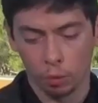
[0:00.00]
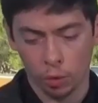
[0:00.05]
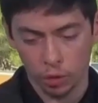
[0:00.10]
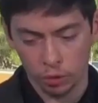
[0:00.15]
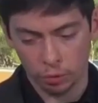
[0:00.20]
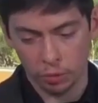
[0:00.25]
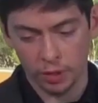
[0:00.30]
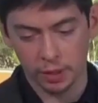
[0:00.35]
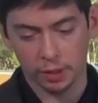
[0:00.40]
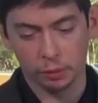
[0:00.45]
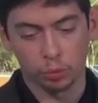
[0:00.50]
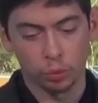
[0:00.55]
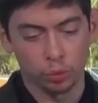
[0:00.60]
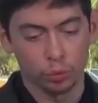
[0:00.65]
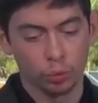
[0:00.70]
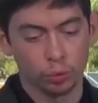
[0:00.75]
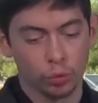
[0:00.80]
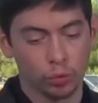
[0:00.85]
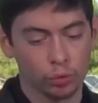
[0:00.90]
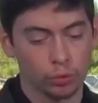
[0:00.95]
one
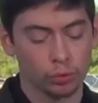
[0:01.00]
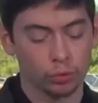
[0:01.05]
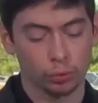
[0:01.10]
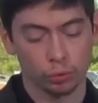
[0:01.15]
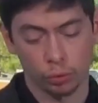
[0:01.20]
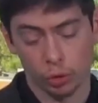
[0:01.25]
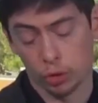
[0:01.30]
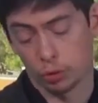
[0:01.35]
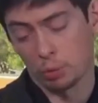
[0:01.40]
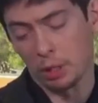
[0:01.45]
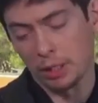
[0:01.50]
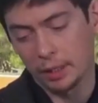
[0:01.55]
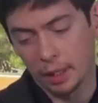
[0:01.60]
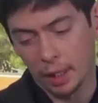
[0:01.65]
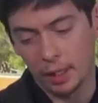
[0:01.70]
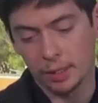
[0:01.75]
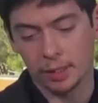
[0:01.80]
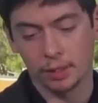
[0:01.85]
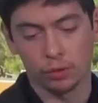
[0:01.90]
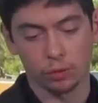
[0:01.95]
popularized as a theory
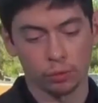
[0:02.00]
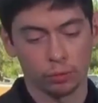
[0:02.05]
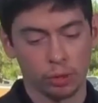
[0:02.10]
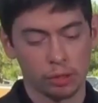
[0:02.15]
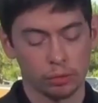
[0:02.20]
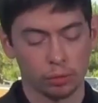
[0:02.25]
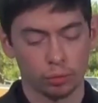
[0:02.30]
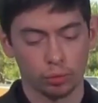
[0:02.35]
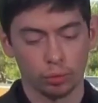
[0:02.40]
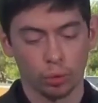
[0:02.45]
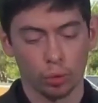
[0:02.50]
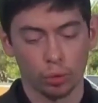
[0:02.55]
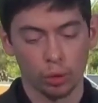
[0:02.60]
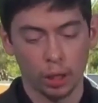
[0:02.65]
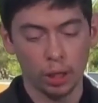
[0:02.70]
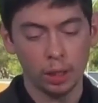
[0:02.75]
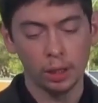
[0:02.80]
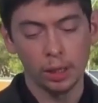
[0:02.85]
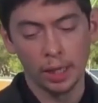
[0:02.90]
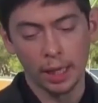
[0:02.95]
of something that
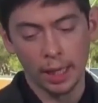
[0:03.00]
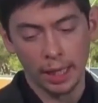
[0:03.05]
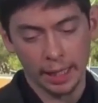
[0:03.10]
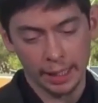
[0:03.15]
exists.